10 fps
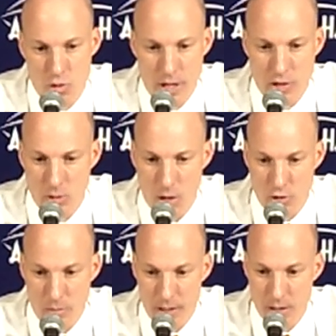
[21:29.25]
Tracy
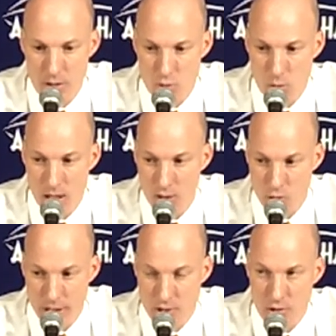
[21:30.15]
wants to be good as
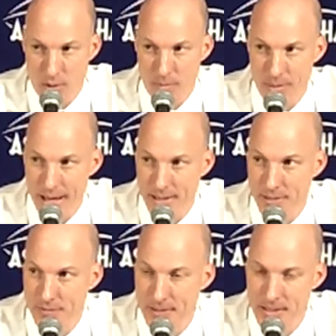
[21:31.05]
well. Tracy's
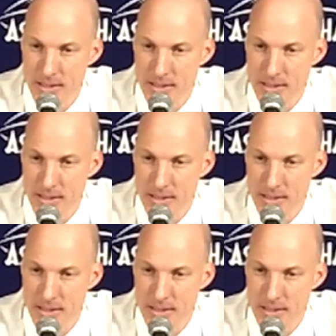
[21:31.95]
competitive.